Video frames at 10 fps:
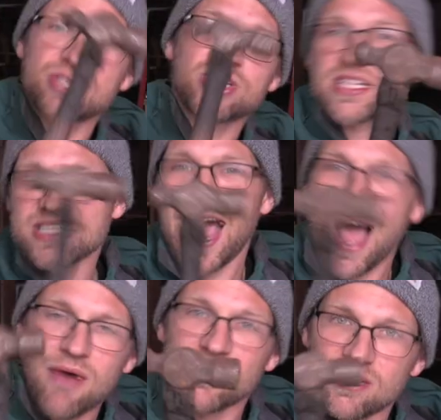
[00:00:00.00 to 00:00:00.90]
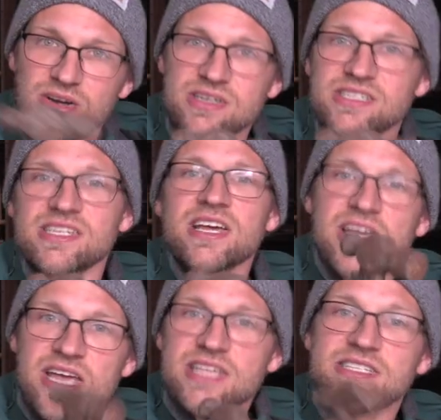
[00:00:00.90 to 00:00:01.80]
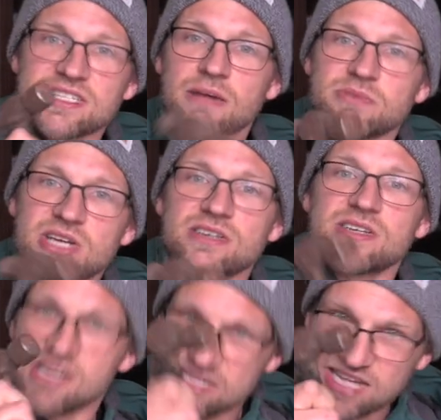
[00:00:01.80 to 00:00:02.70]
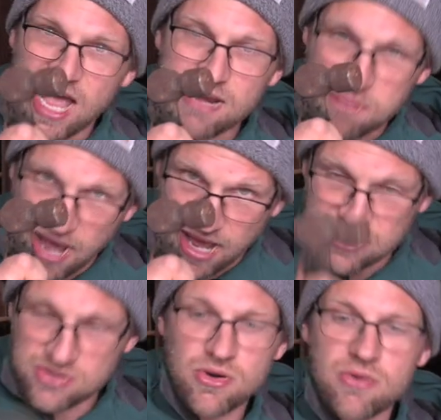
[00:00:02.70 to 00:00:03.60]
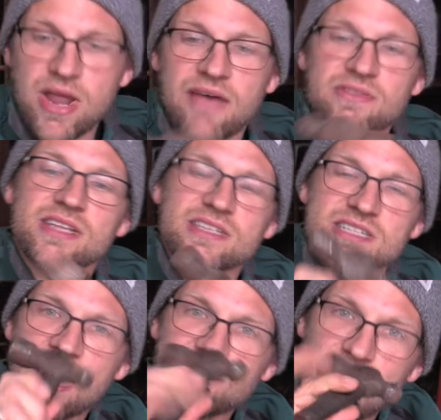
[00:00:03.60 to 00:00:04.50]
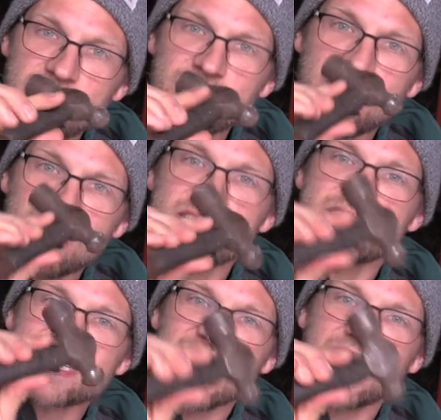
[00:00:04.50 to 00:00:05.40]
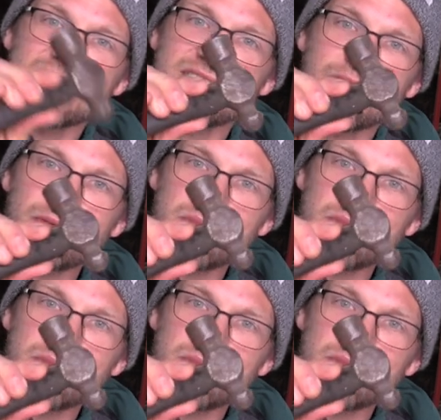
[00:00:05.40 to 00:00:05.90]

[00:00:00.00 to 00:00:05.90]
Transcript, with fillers: just how it looks is subject to design patent. You don't have to, it doesn't have to have any secondary